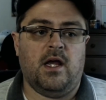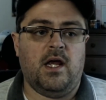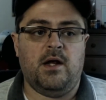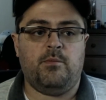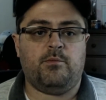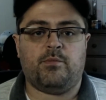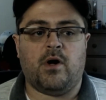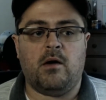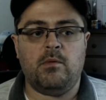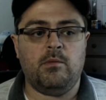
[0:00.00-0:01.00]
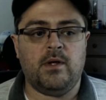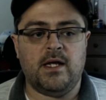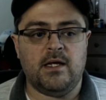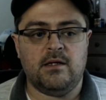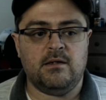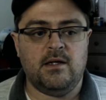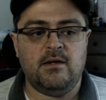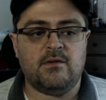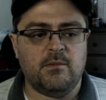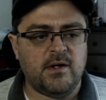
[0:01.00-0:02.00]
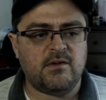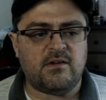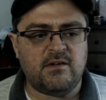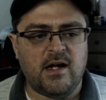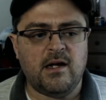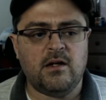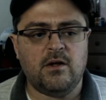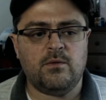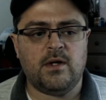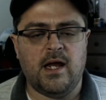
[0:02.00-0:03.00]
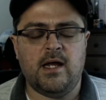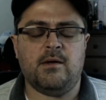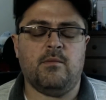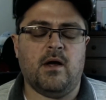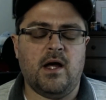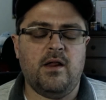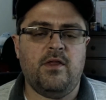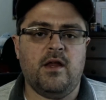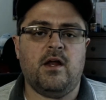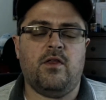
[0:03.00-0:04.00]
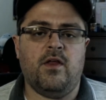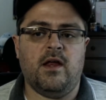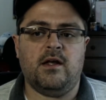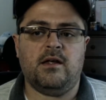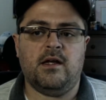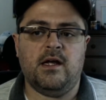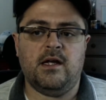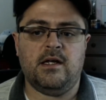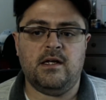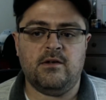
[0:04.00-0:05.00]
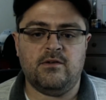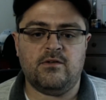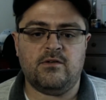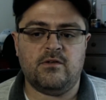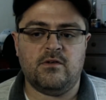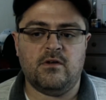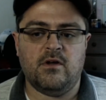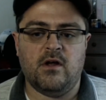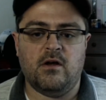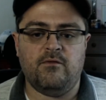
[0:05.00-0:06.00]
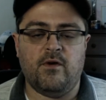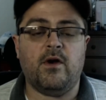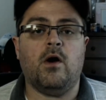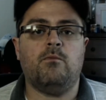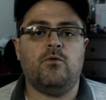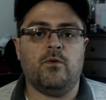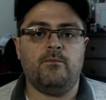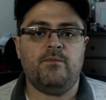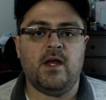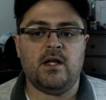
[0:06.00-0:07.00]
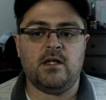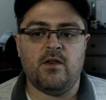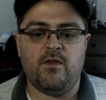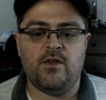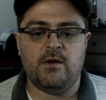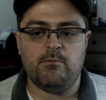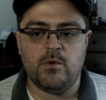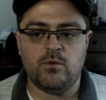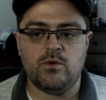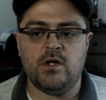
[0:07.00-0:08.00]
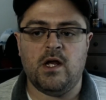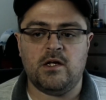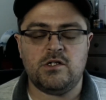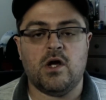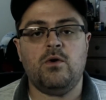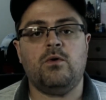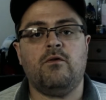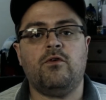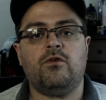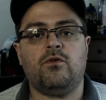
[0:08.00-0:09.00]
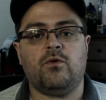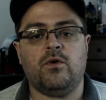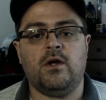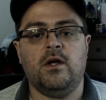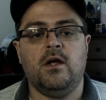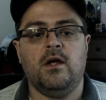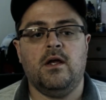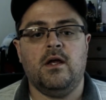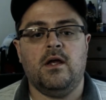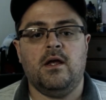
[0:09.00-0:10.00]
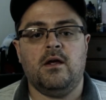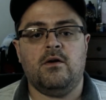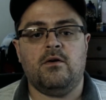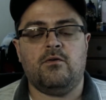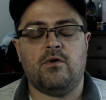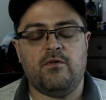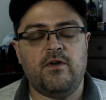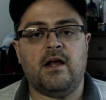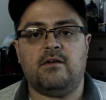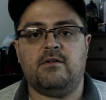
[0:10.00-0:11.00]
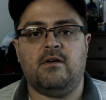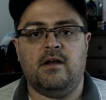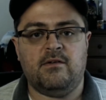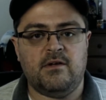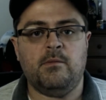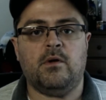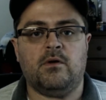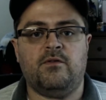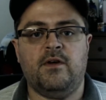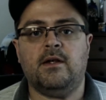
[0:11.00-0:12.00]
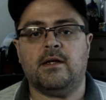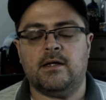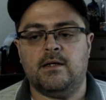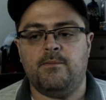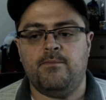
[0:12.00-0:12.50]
it probably isn't, but as a standalone game, I think that it is very hopeful, and the mood and tone of the story reflects a similar feeling.